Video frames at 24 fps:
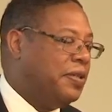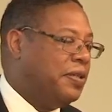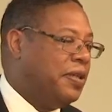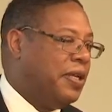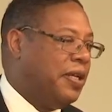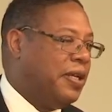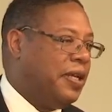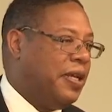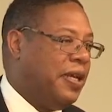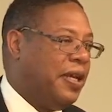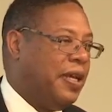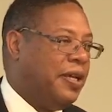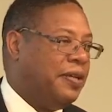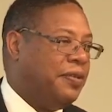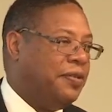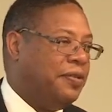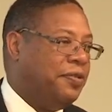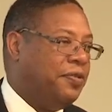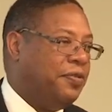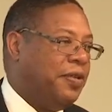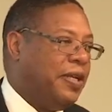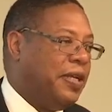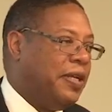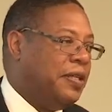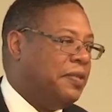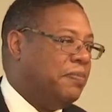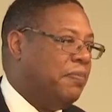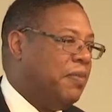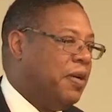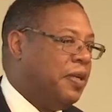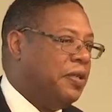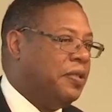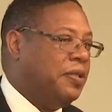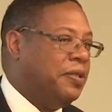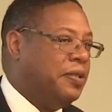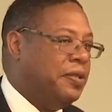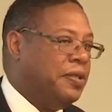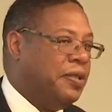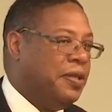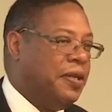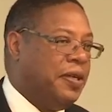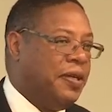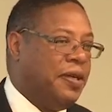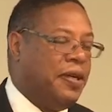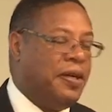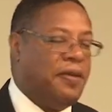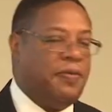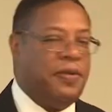they can't drink as much
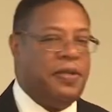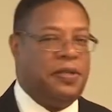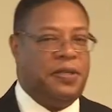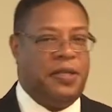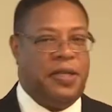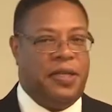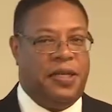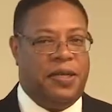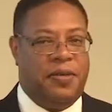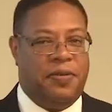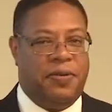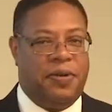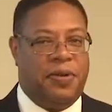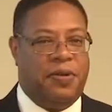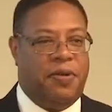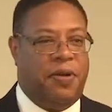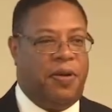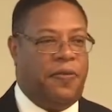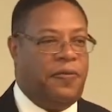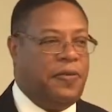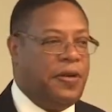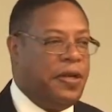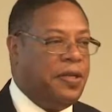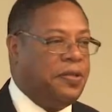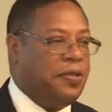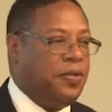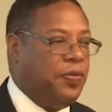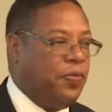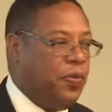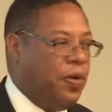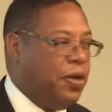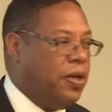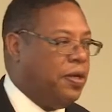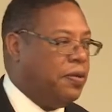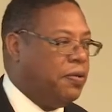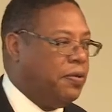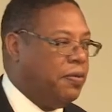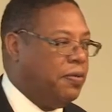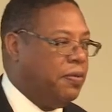of the tea or the coffee that you wanted